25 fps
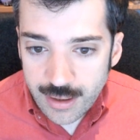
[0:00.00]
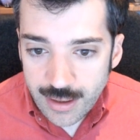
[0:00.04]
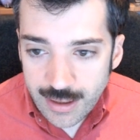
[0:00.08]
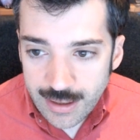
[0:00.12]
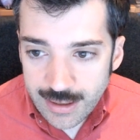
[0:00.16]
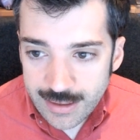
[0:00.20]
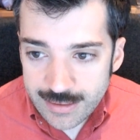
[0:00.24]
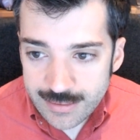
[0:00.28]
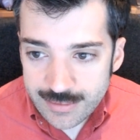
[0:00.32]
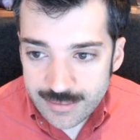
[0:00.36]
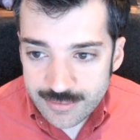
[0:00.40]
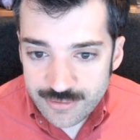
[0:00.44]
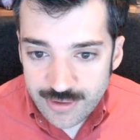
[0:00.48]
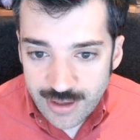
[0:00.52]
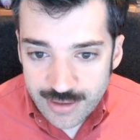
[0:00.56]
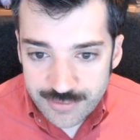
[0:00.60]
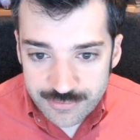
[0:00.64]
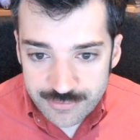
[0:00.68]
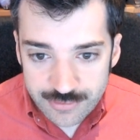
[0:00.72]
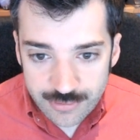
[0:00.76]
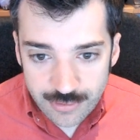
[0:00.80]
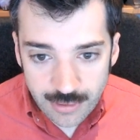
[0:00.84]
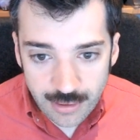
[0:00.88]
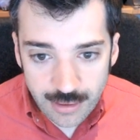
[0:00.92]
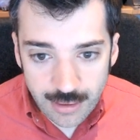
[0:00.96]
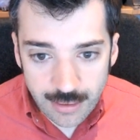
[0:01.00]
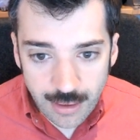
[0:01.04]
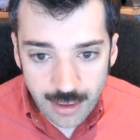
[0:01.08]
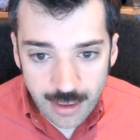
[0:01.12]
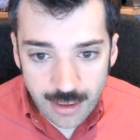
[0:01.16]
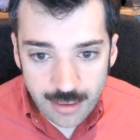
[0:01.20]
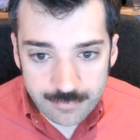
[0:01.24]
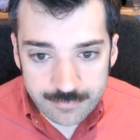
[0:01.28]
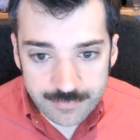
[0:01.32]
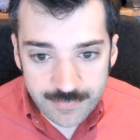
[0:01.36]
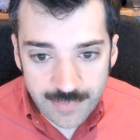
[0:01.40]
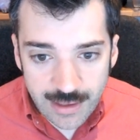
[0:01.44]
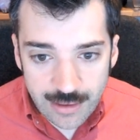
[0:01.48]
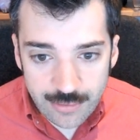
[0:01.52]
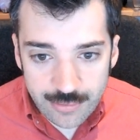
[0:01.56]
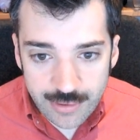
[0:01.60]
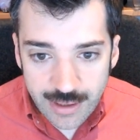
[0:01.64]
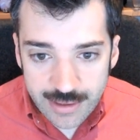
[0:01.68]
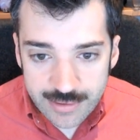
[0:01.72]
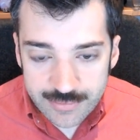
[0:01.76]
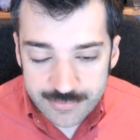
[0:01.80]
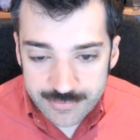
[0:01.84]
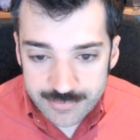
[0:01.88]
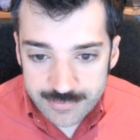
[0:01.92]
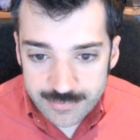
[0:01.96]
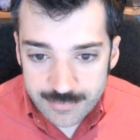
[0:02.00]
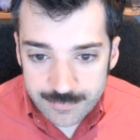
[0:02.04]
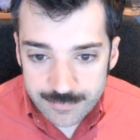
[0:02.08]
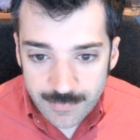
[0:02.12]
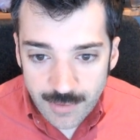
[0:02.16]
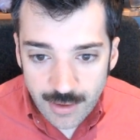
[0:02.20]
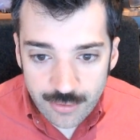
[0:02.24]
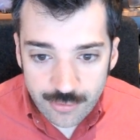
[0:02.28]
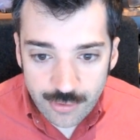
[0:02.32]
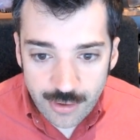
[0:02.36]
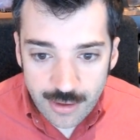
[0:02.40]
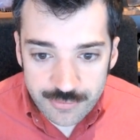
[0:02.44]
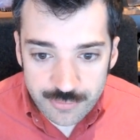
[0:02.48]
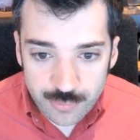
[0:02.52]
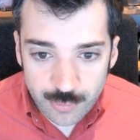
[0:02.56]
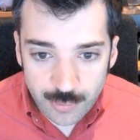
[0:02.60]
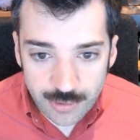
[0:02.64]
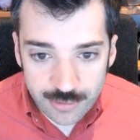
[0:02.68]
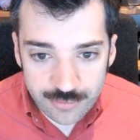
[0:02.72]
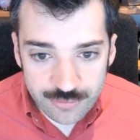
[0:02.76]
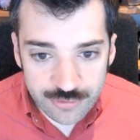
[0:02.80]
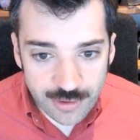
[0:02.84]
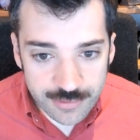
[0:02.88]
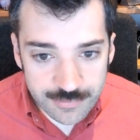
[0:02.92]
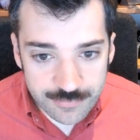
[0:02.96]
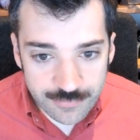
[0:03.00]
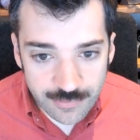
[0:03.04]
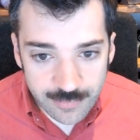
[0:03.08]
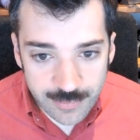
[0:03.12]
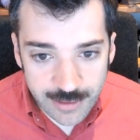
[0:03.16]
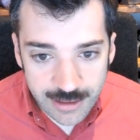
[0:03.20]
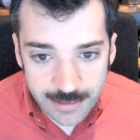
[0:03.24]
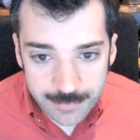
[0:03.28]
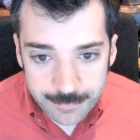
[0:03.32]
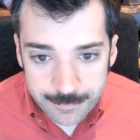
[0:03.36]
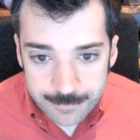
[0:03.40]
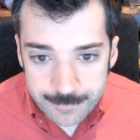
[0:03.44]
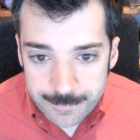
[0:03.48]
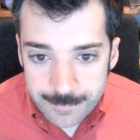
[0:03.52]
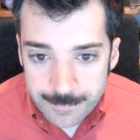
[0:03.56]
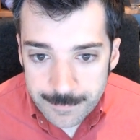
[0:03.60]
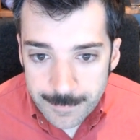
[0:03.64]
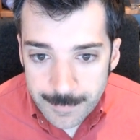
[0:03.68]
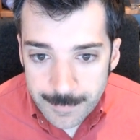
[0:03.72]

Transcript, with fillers: a kind gesture. Ah, how nice. A crossword just for me.